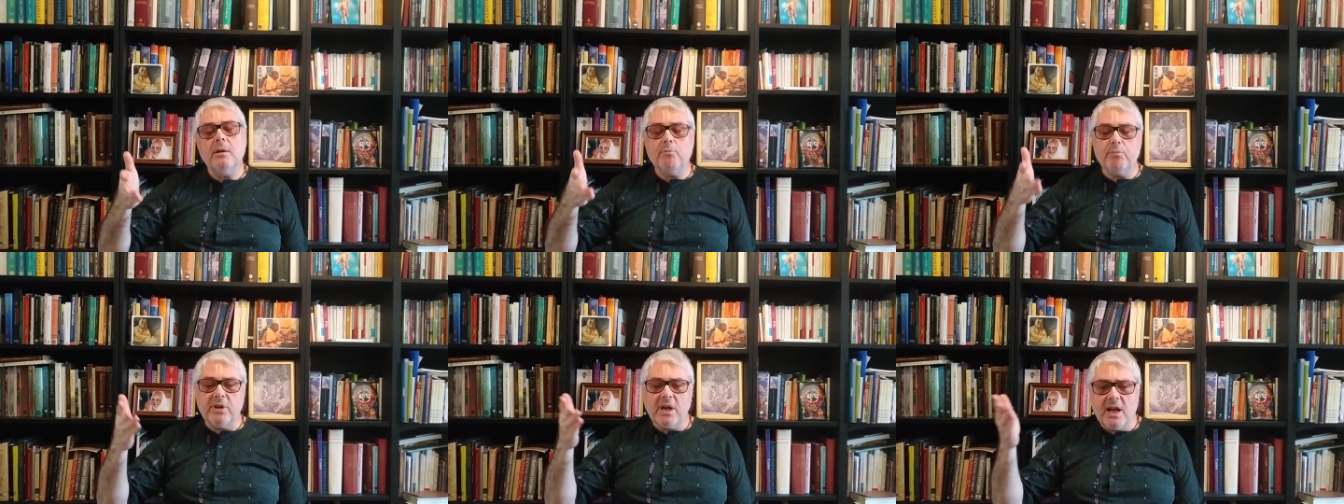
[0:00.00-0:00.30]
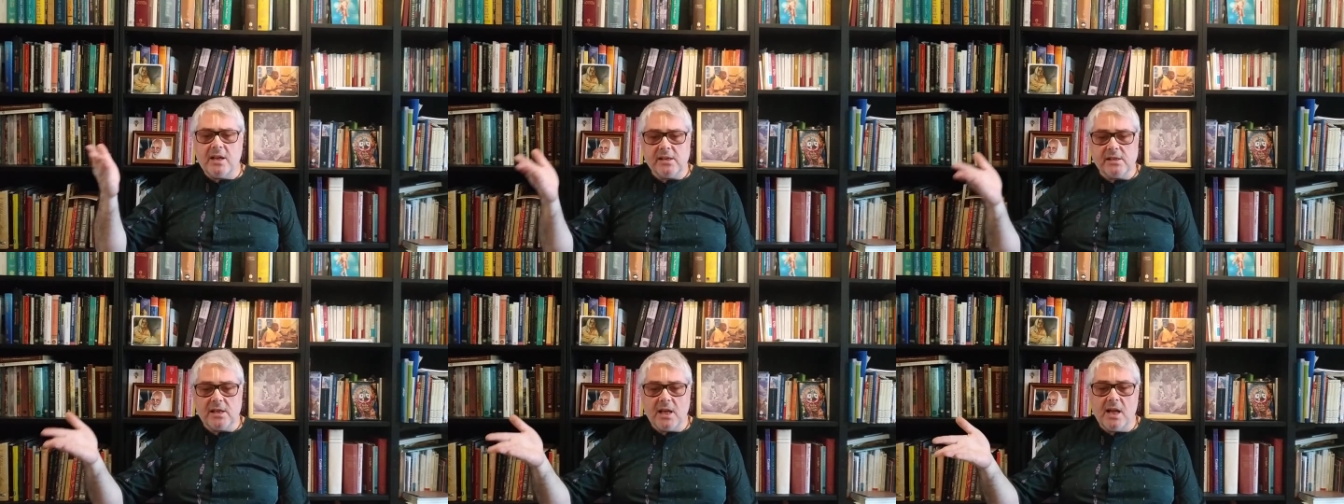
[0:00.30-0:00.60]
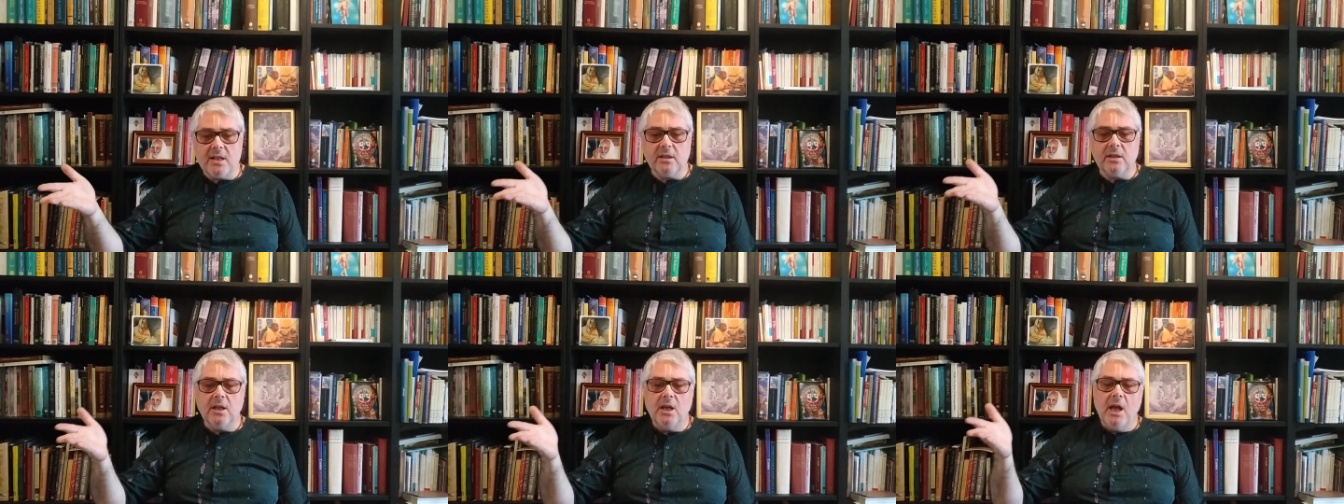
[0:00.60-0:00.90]

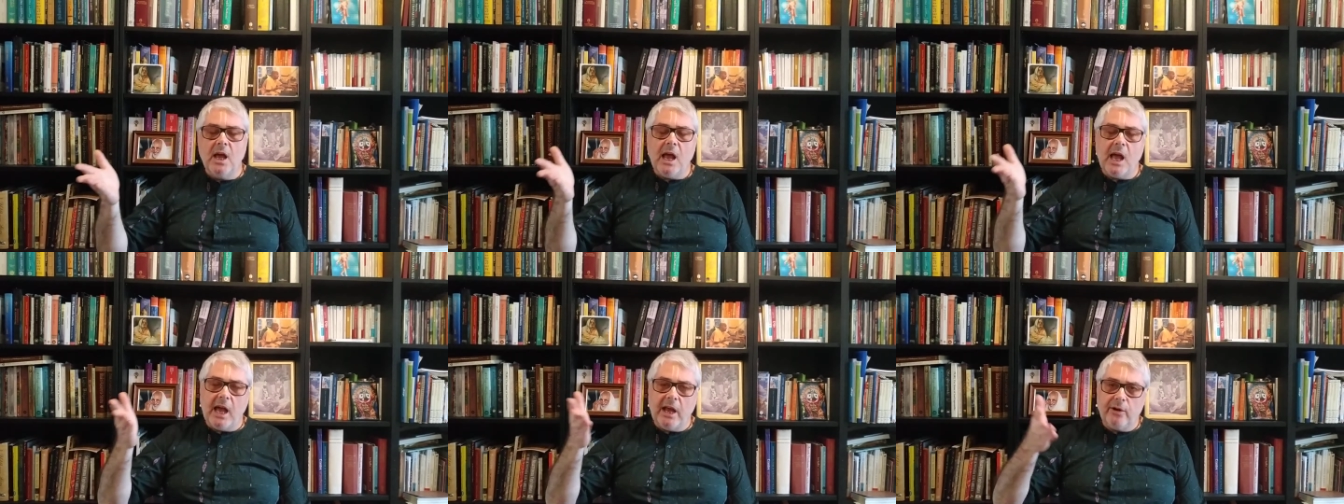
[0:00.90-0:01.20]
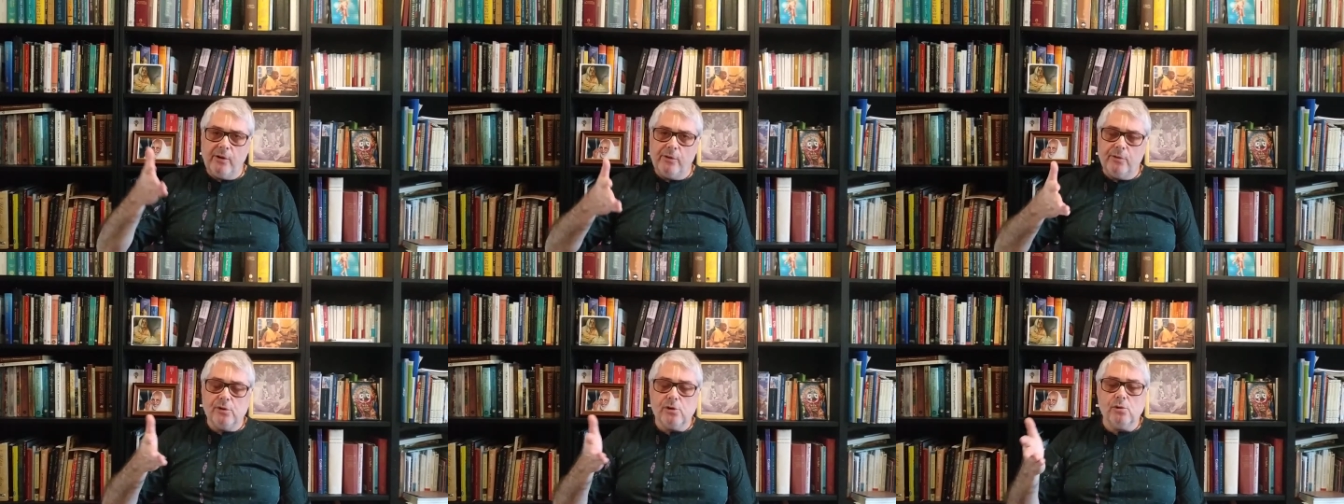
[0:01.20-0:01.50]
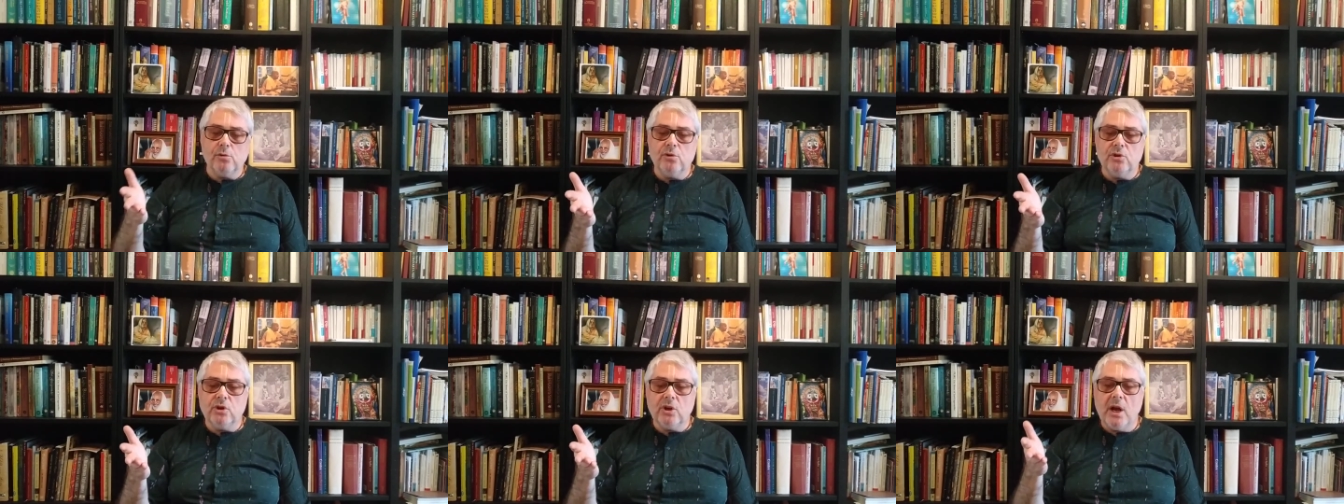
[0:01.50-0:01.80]
vyasat, another
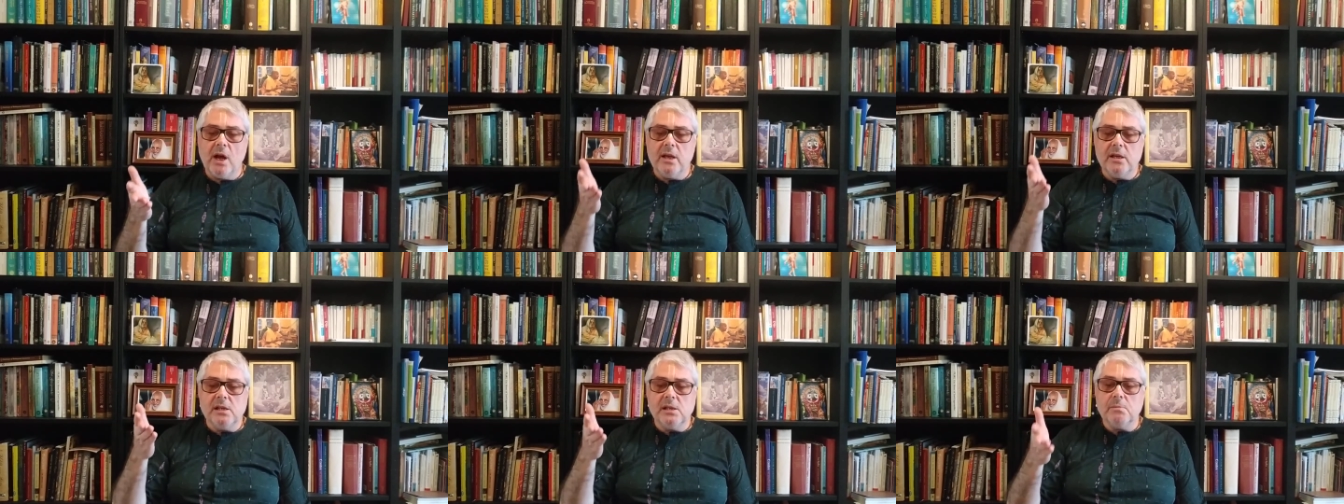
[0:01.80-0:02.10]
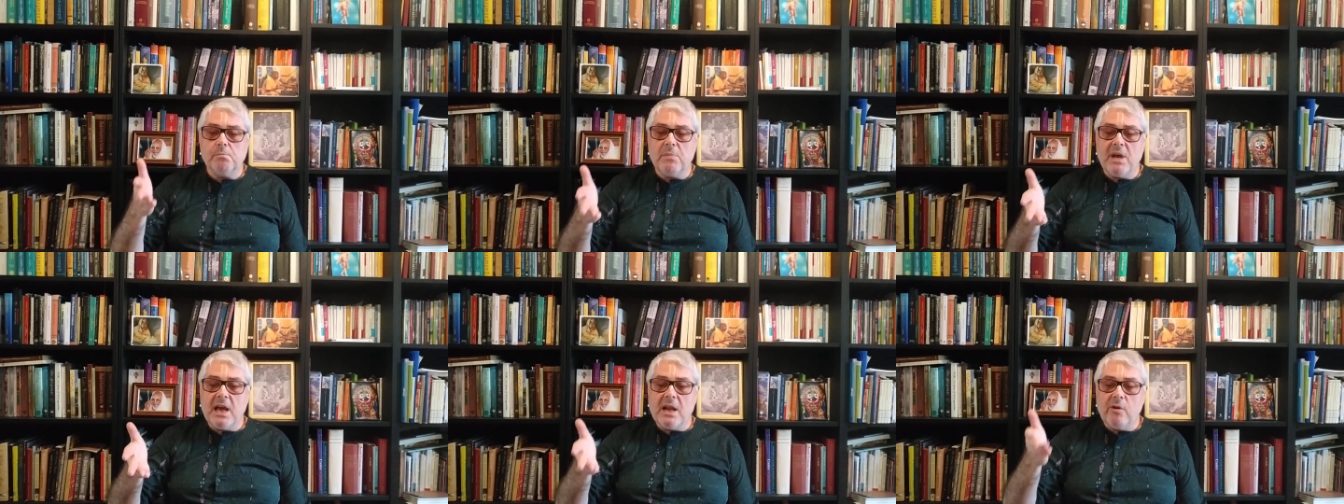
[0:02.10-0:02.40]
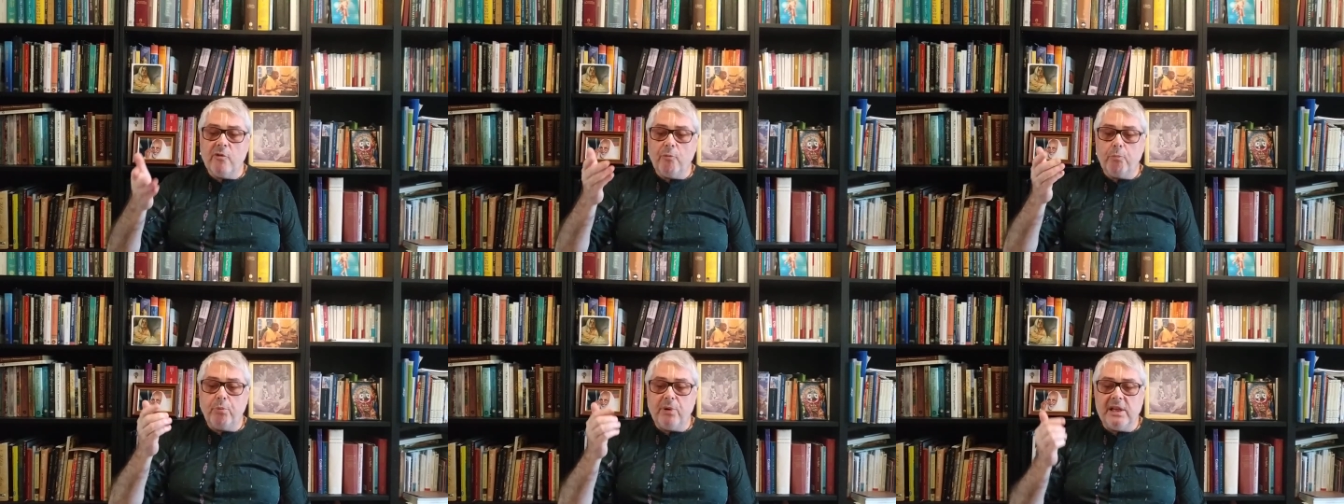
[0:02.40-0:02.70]
sutra, is made
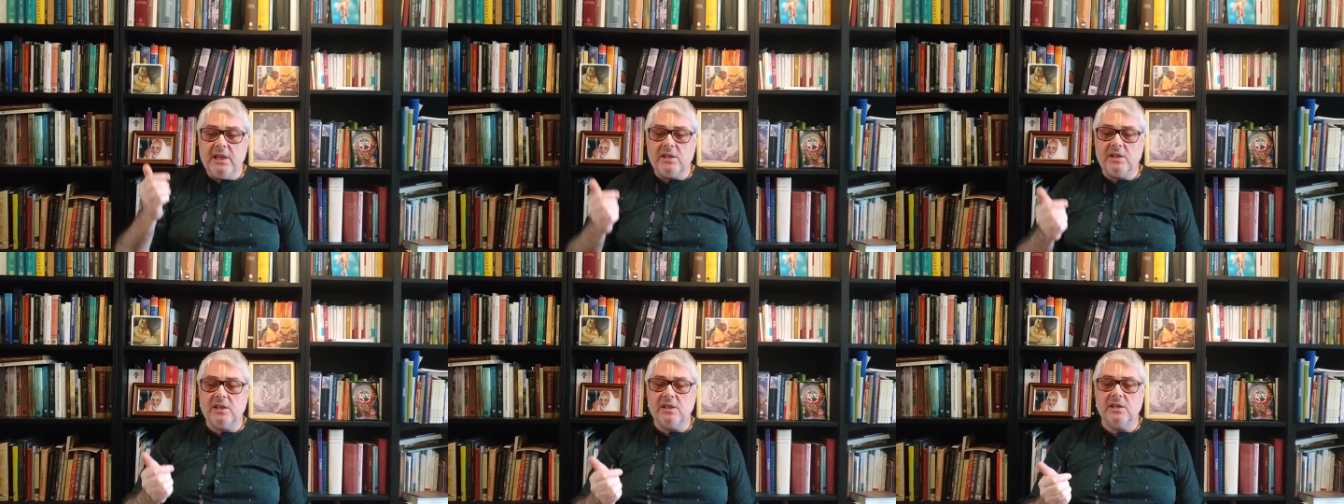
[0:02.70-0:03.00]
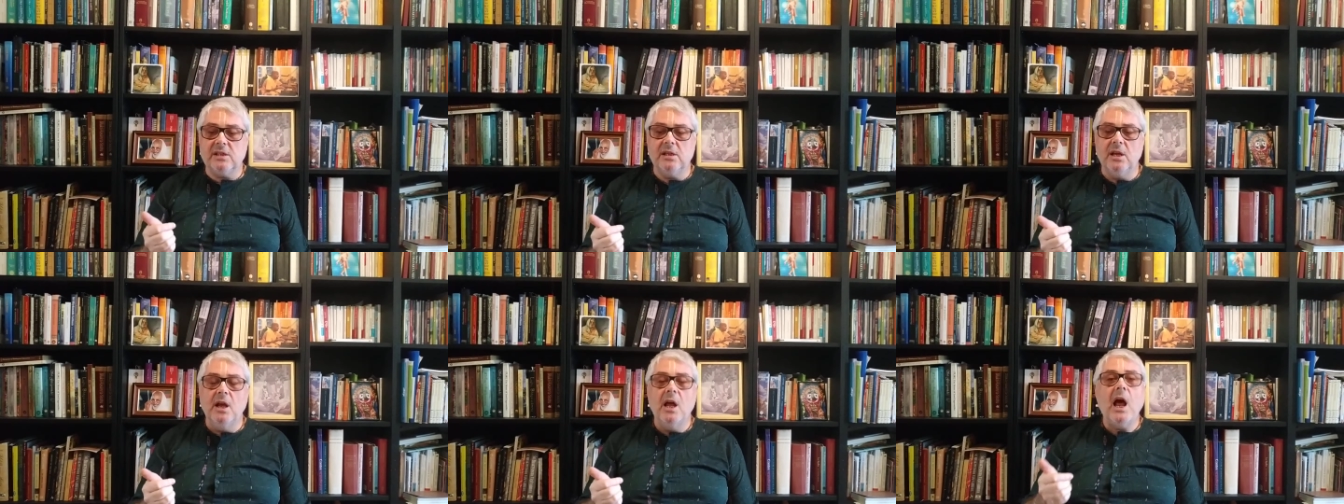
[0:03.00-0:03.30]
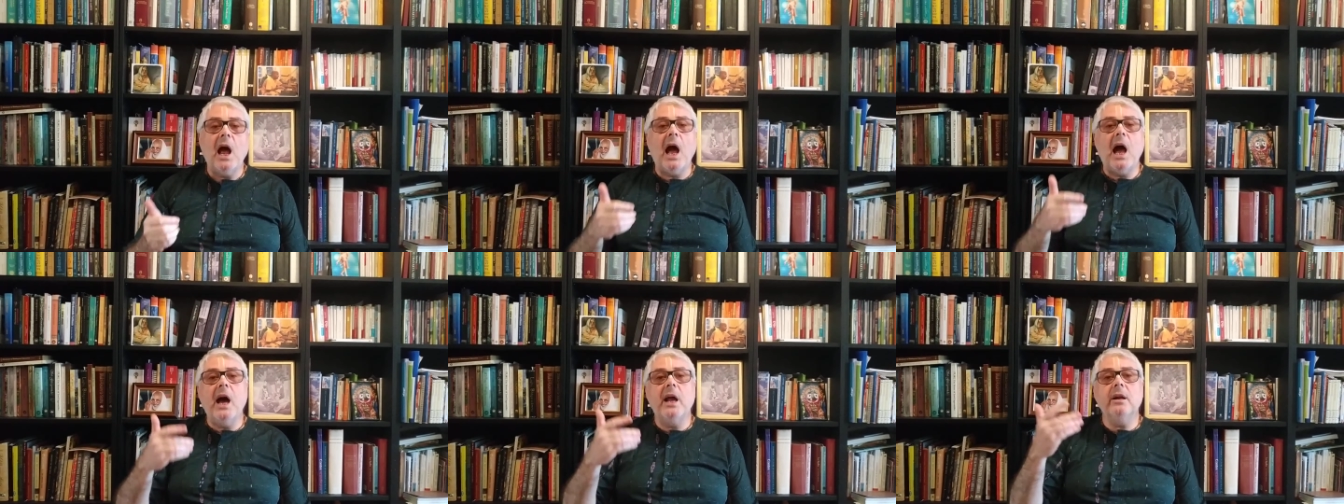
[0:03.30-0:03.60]
of bliss.
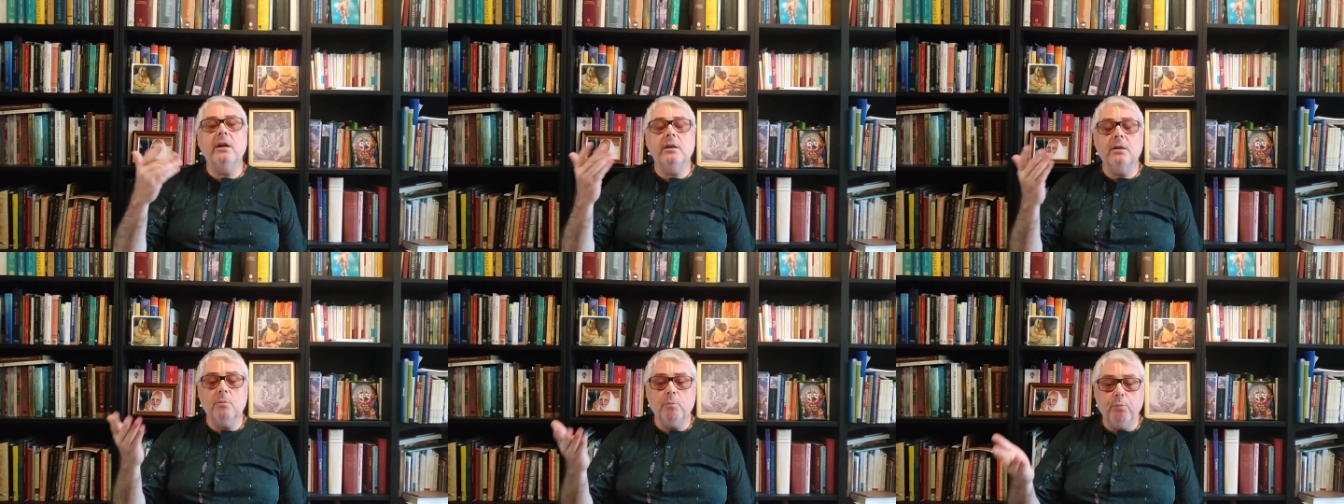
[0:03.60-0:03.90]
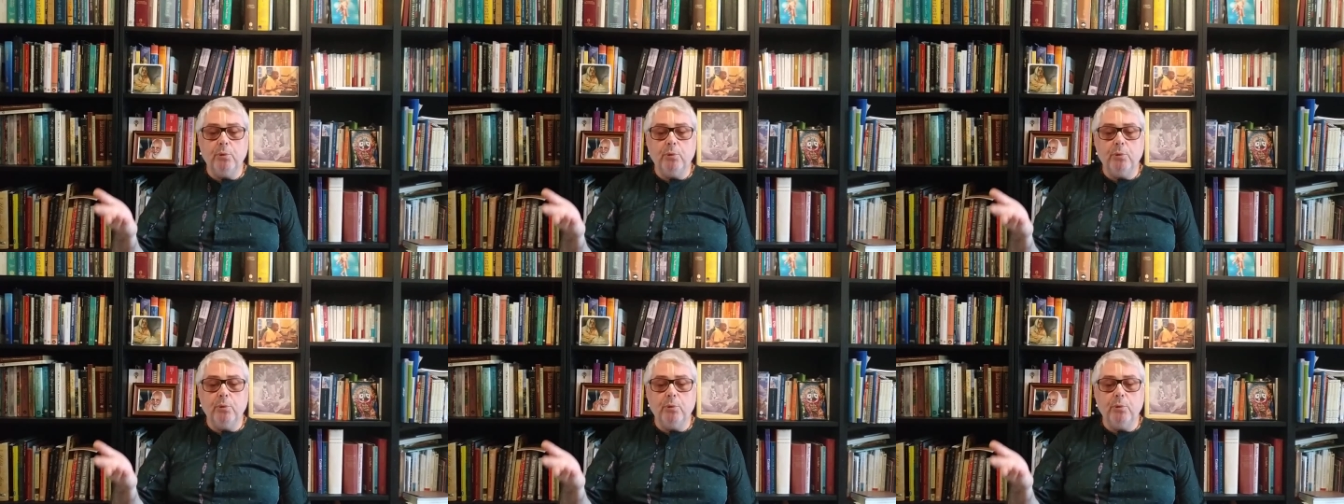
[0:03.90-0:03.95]
Ananda